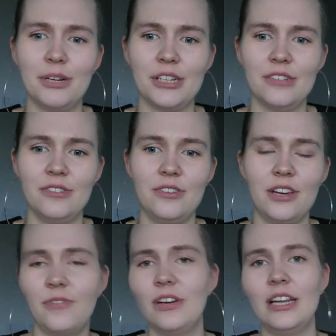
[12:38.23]
but you
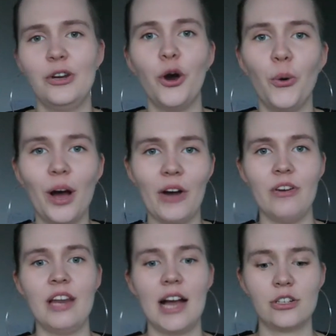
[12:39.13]
can't really know how
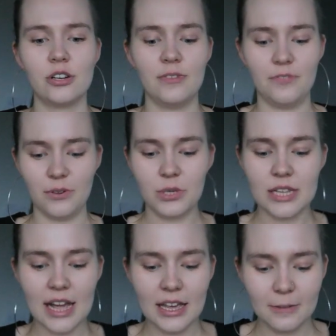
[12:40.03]
it actually feels
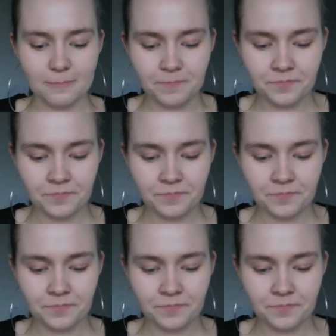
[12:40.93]
like.